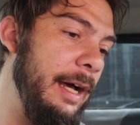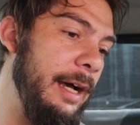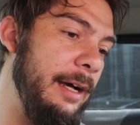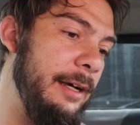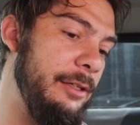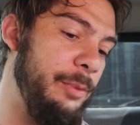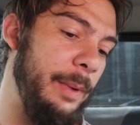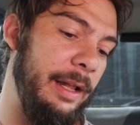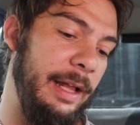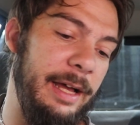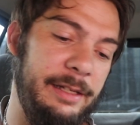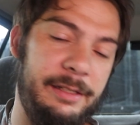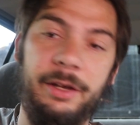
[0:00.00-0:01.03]
as well
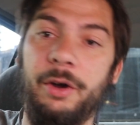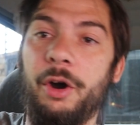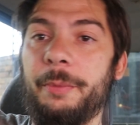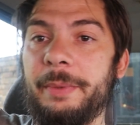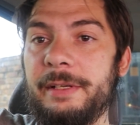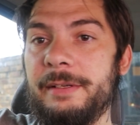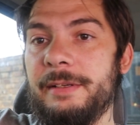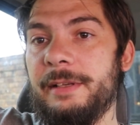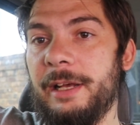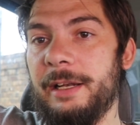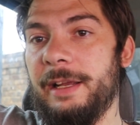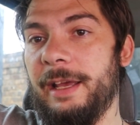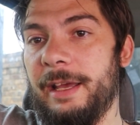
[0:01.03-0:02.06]
as the carpet
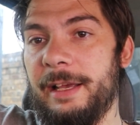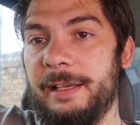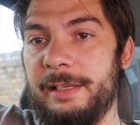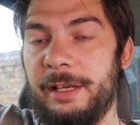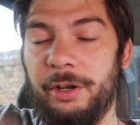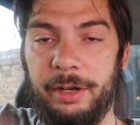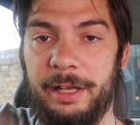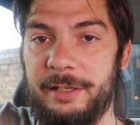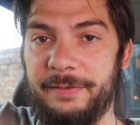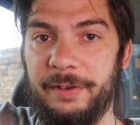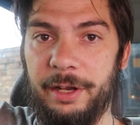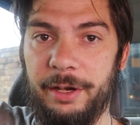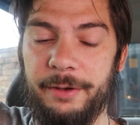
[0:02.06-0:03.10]
that is in our next
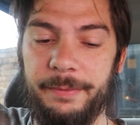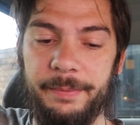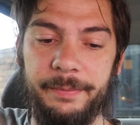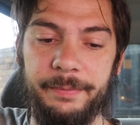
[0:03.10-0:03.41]
video,